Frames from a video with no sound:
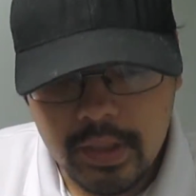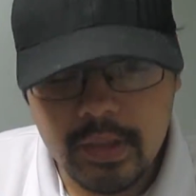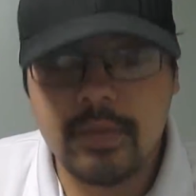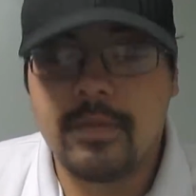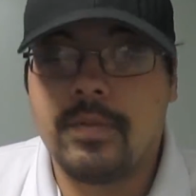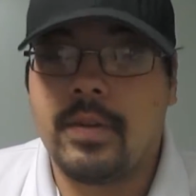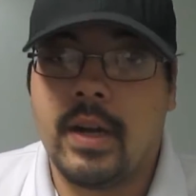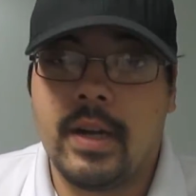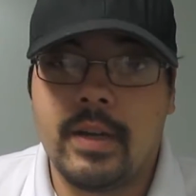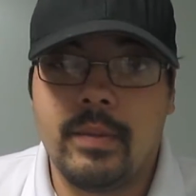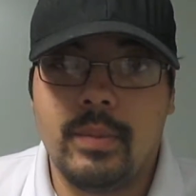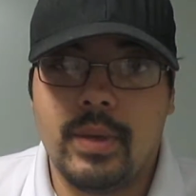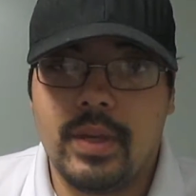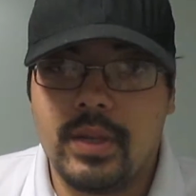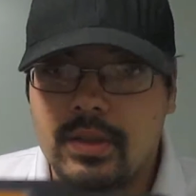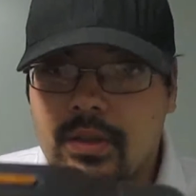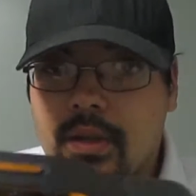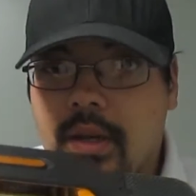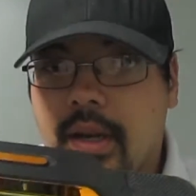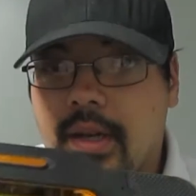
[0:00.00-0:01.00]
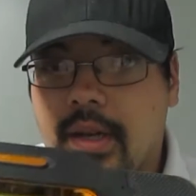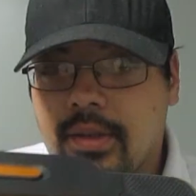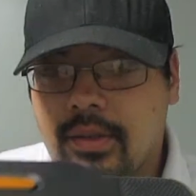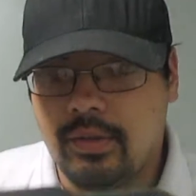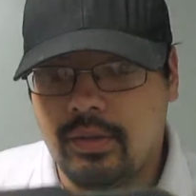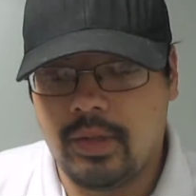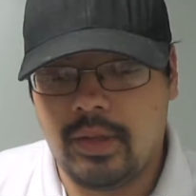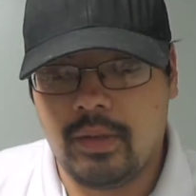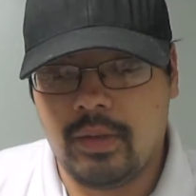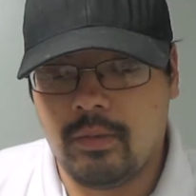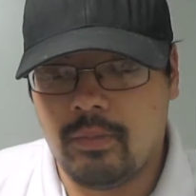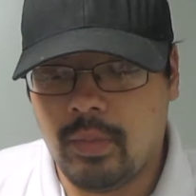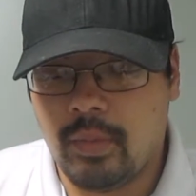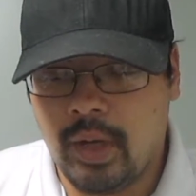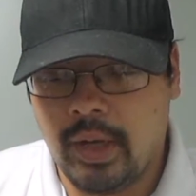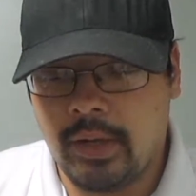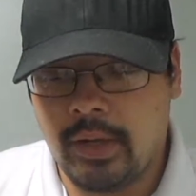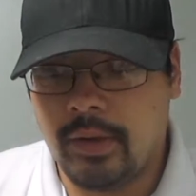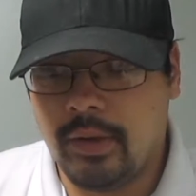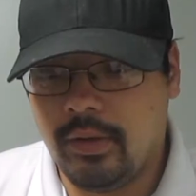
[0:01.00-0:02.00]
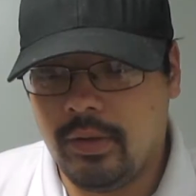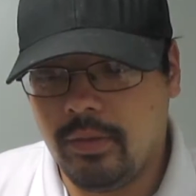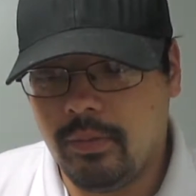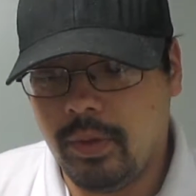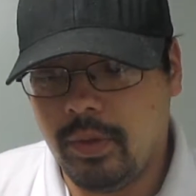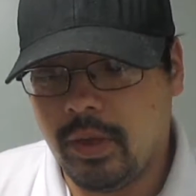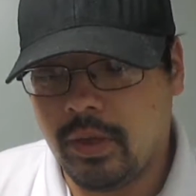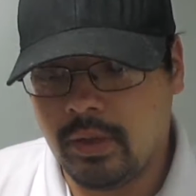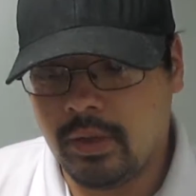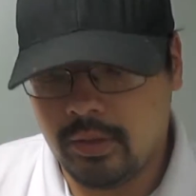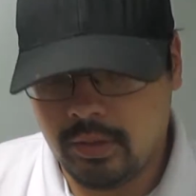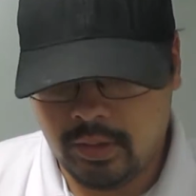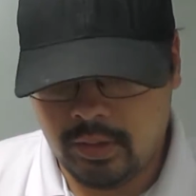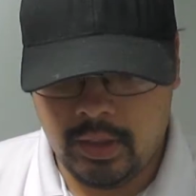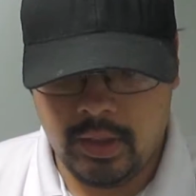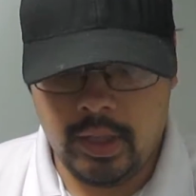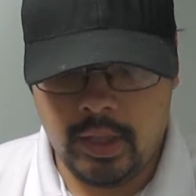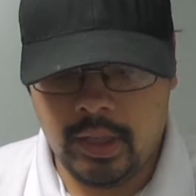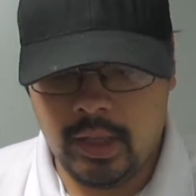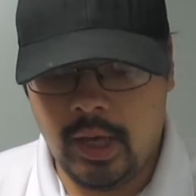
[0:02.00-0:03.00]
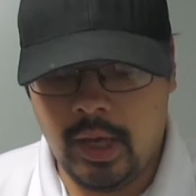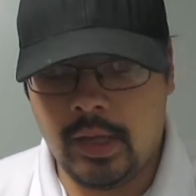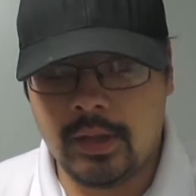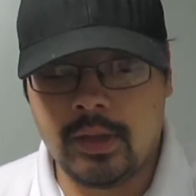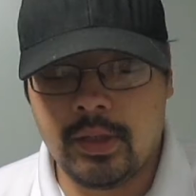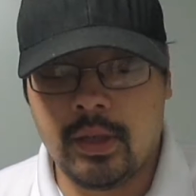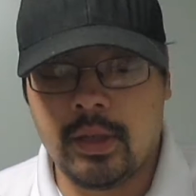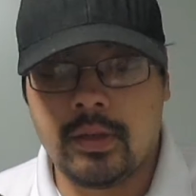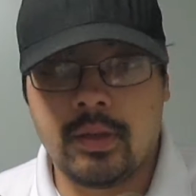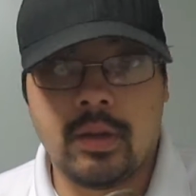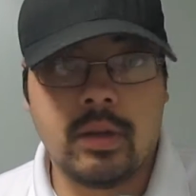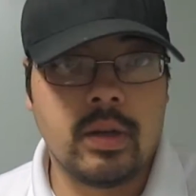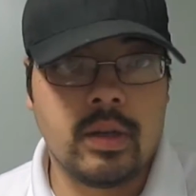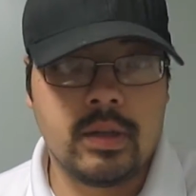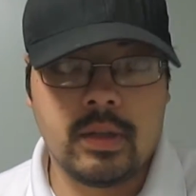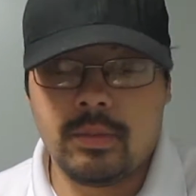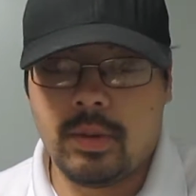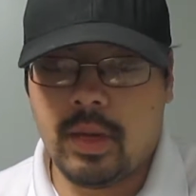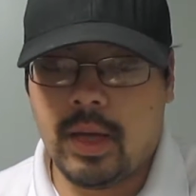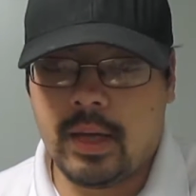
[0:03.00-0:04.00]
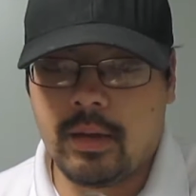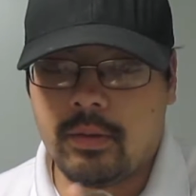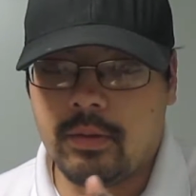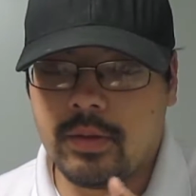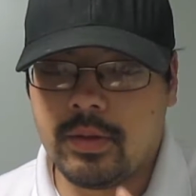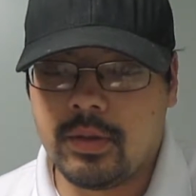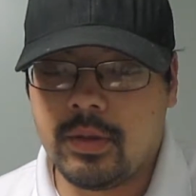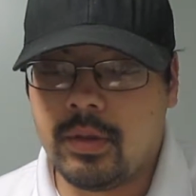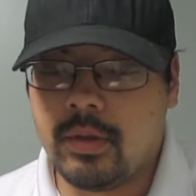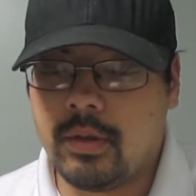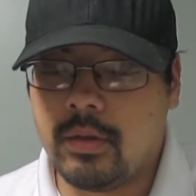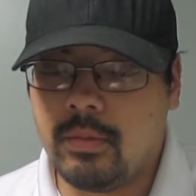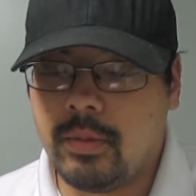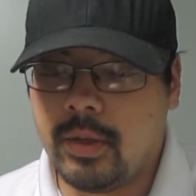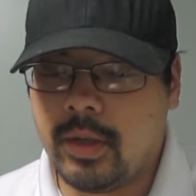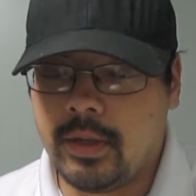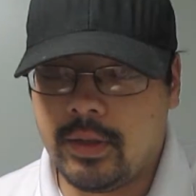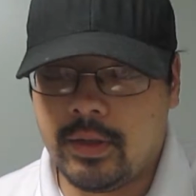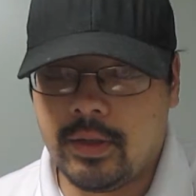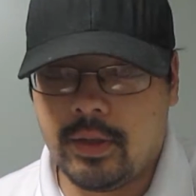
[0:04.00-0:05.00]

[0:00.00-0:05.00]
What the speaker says: is fine because I actually don't mind, because the casing is good on the black one too. But